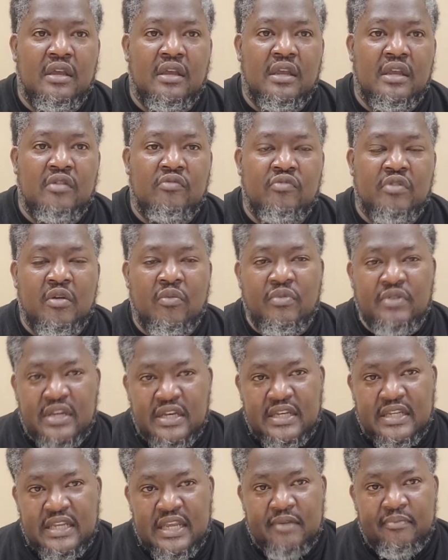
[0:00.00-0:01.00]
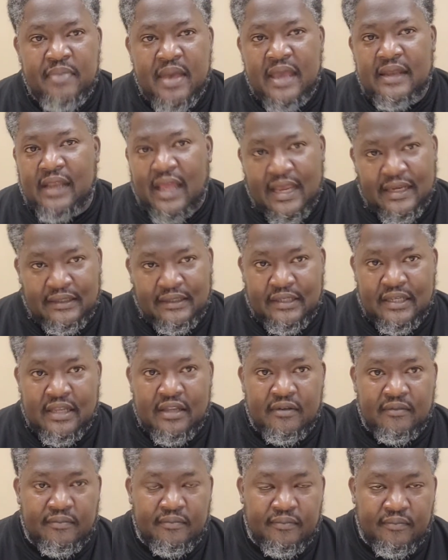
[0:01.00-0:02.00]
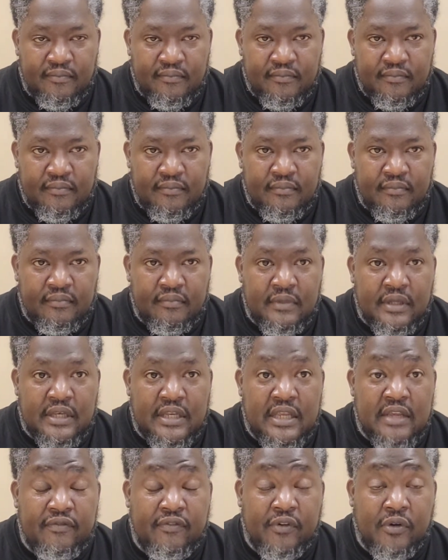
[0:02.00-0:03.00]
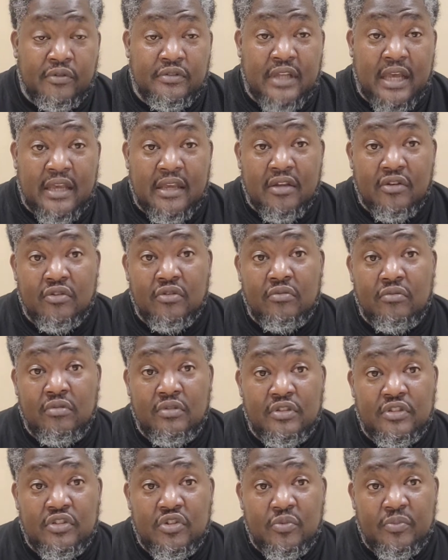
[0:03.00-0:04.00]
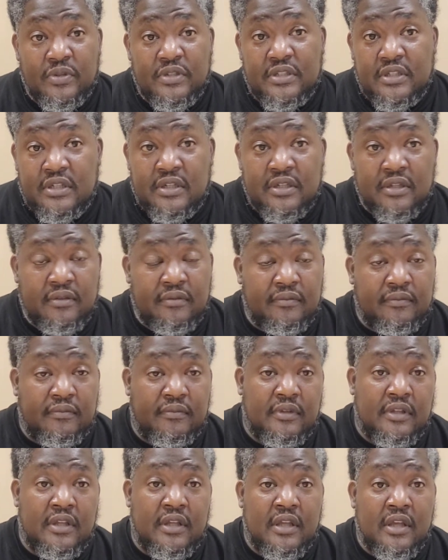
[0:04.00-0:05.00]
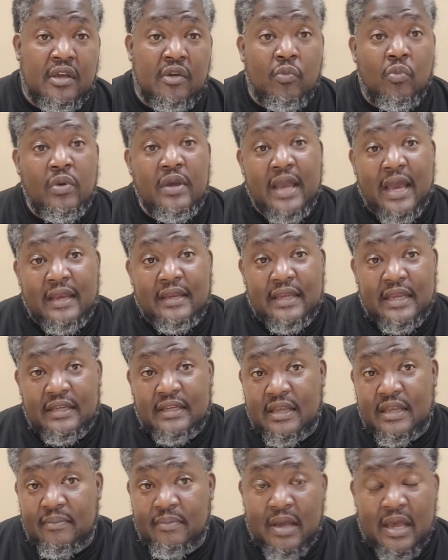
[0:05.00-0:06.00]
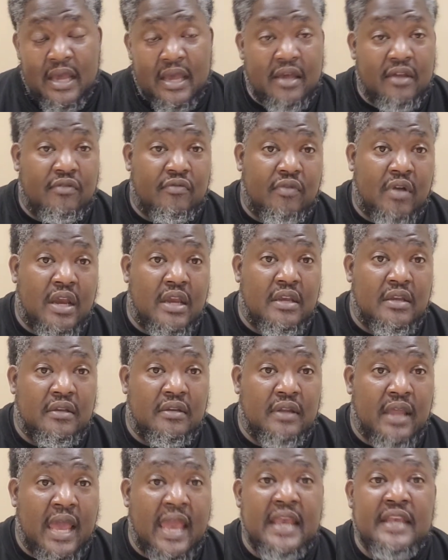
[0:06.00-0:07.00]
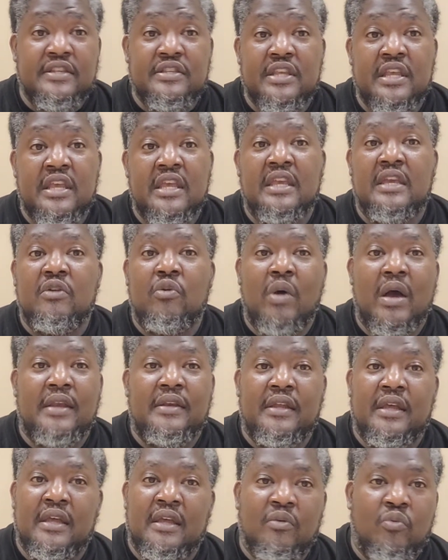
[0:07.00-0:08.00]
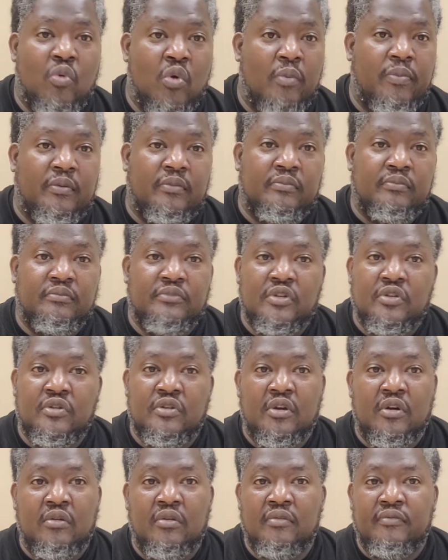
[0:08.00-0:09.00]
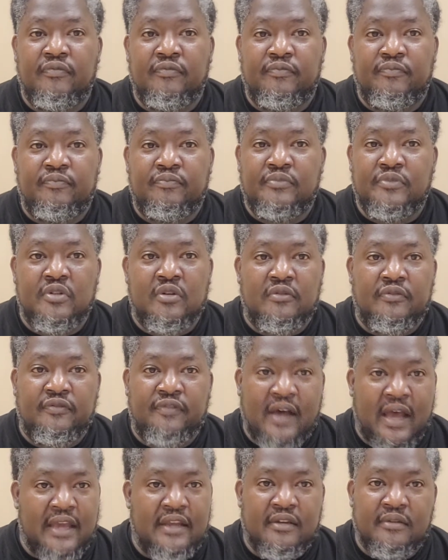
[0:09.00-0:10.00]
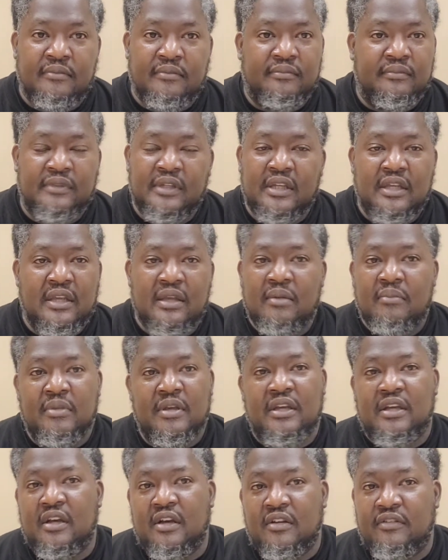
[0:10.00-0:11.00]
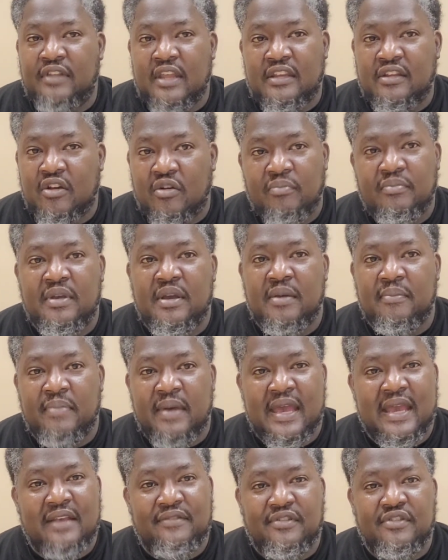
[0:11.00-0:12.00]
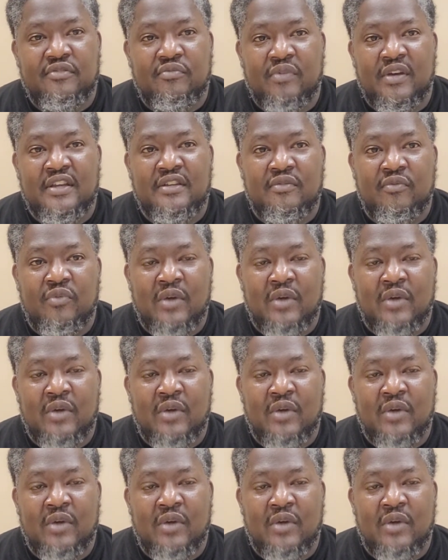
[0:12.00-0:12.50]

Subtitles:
Israel, we need to get back like that. These folks out here doing stupid stuff. We got to get their minds right. I ain't saying get out there and whoop them, and fight them, because that's going to be a bad situation.